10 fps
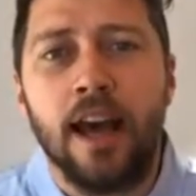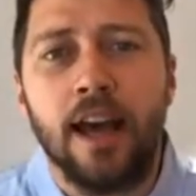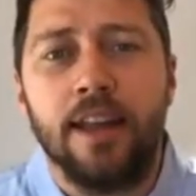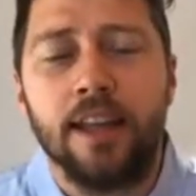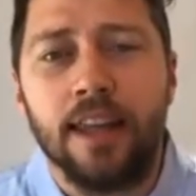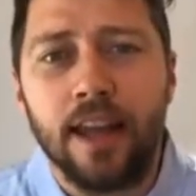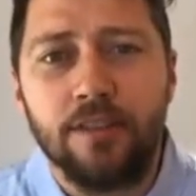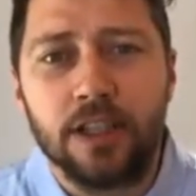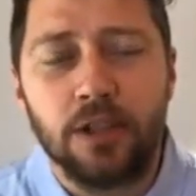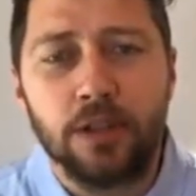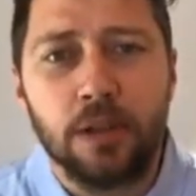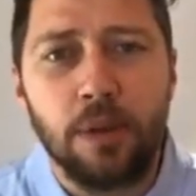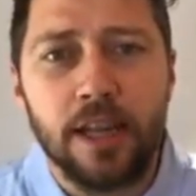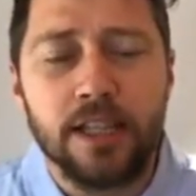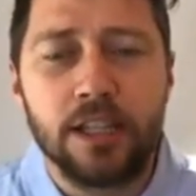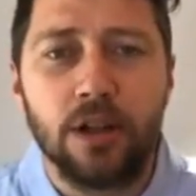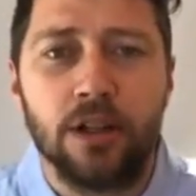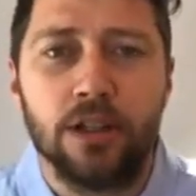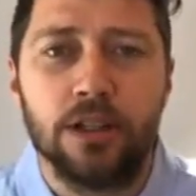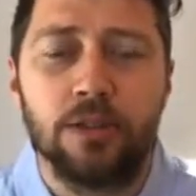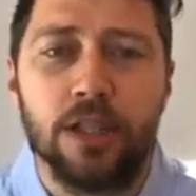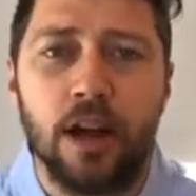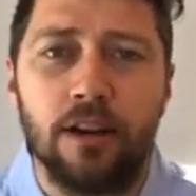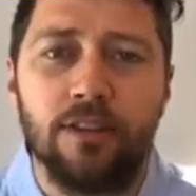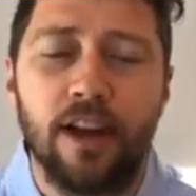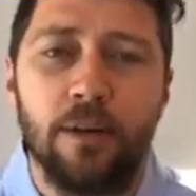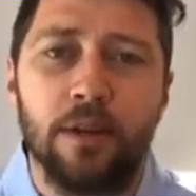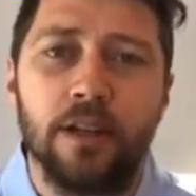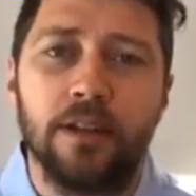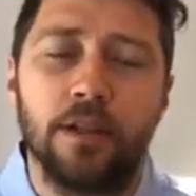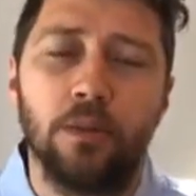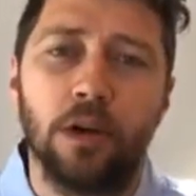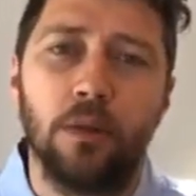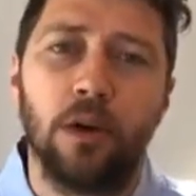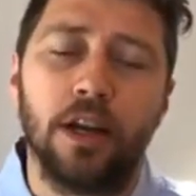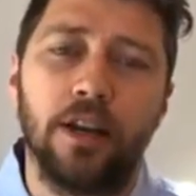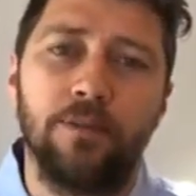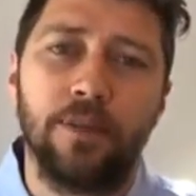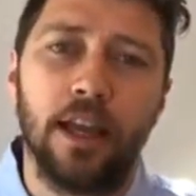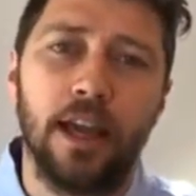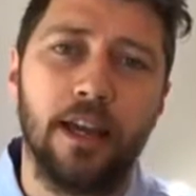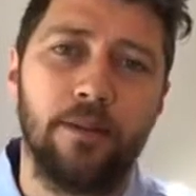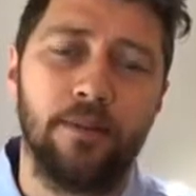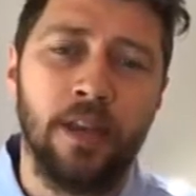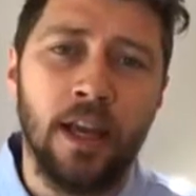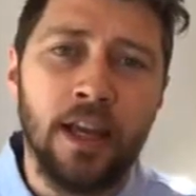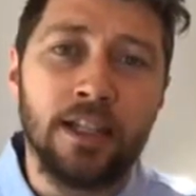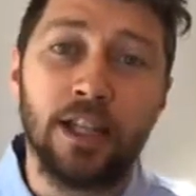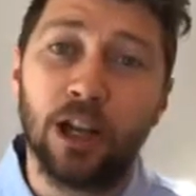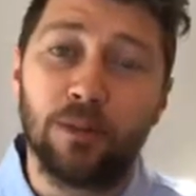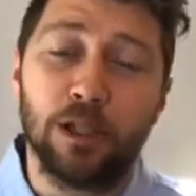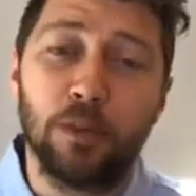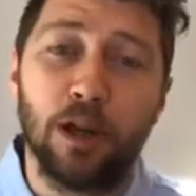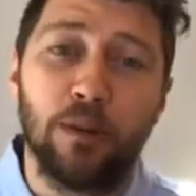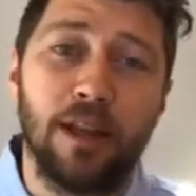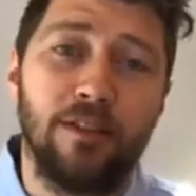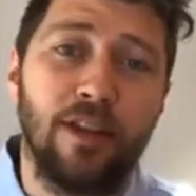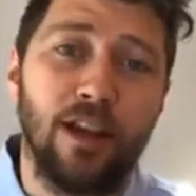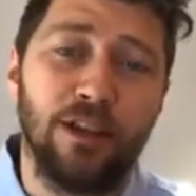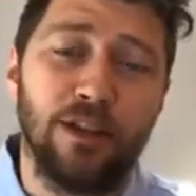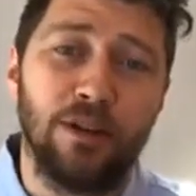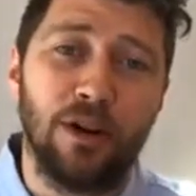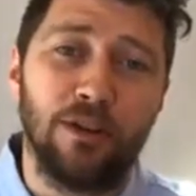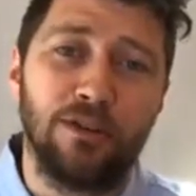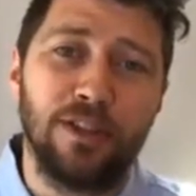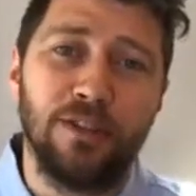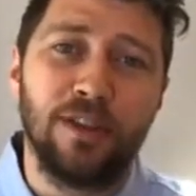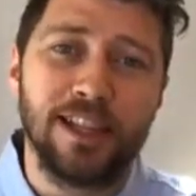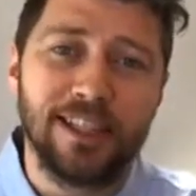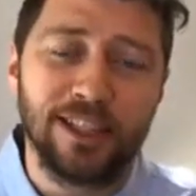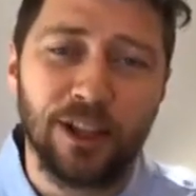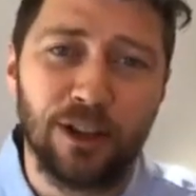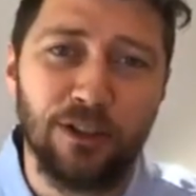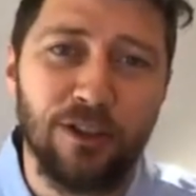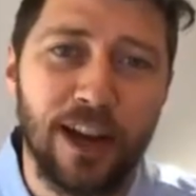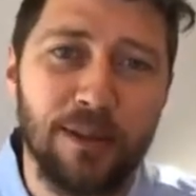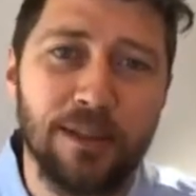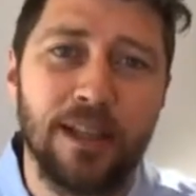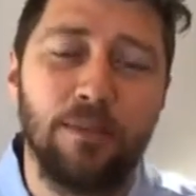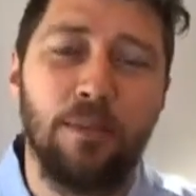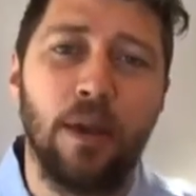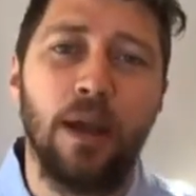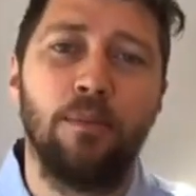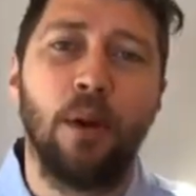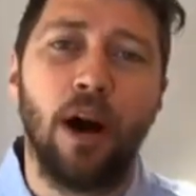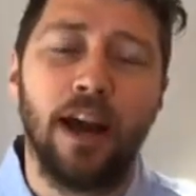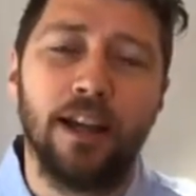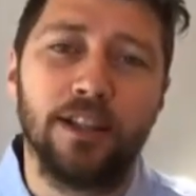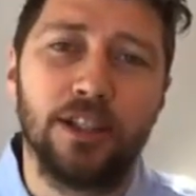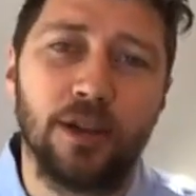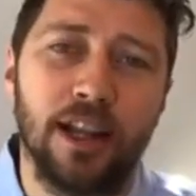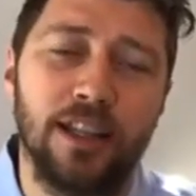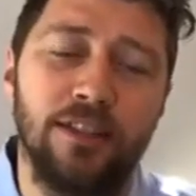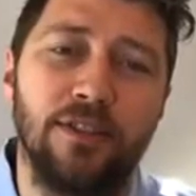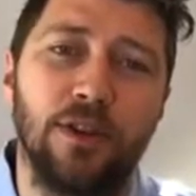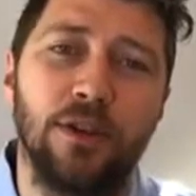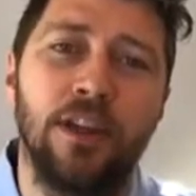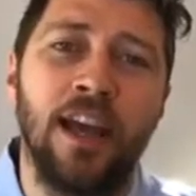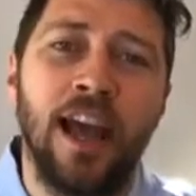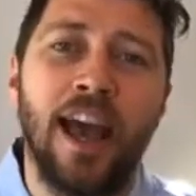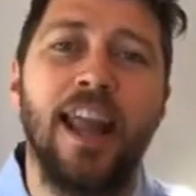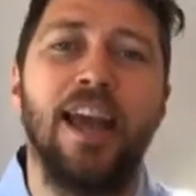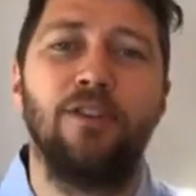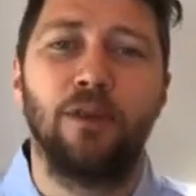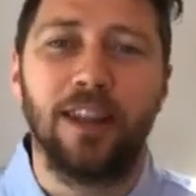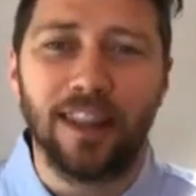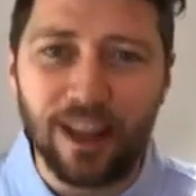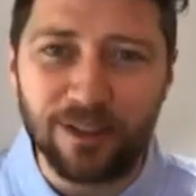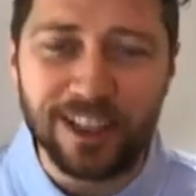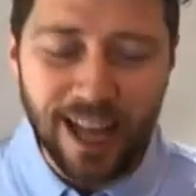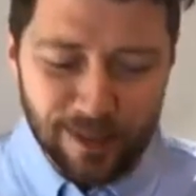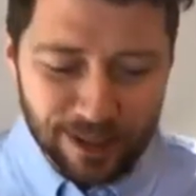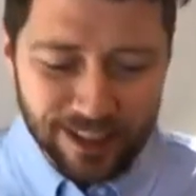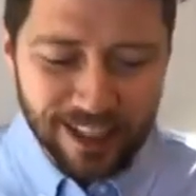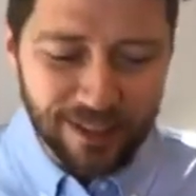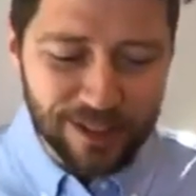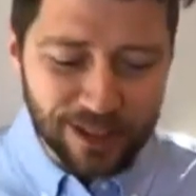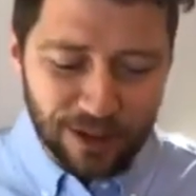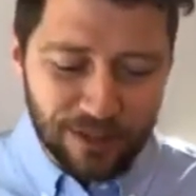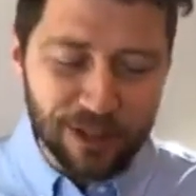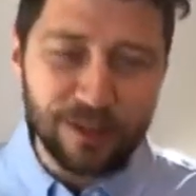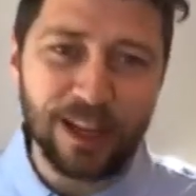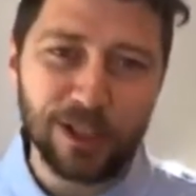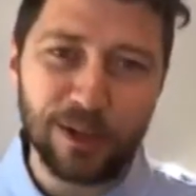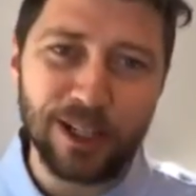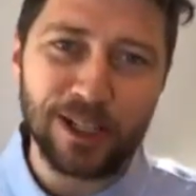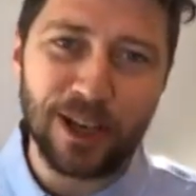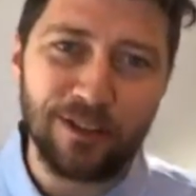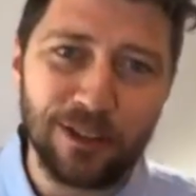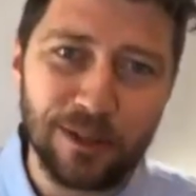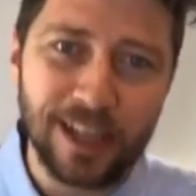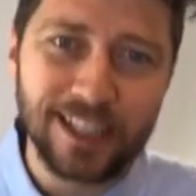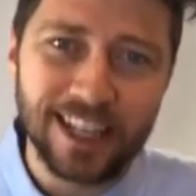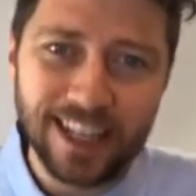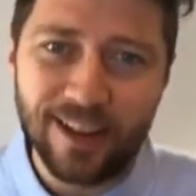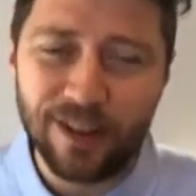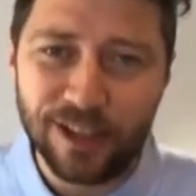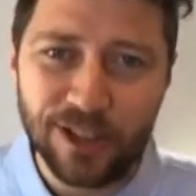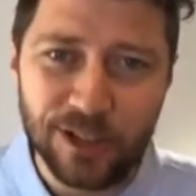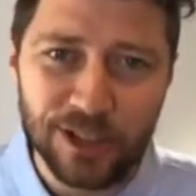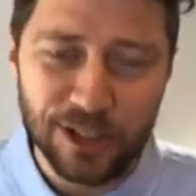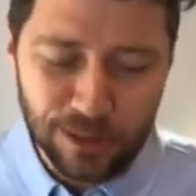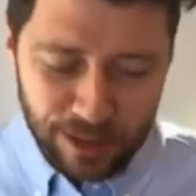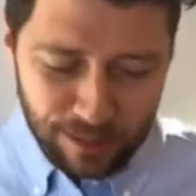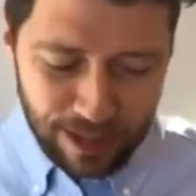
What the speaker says: And they loved it. And also Penny Scott, who's a retiring farmer in Wagga Wagga. She got up and spoke about the value of investing in local farms and buying Australian food. And everyone loved it, absolutely loved it. And we filmed that as well. So hopefully we'll be able to share that very soon as well.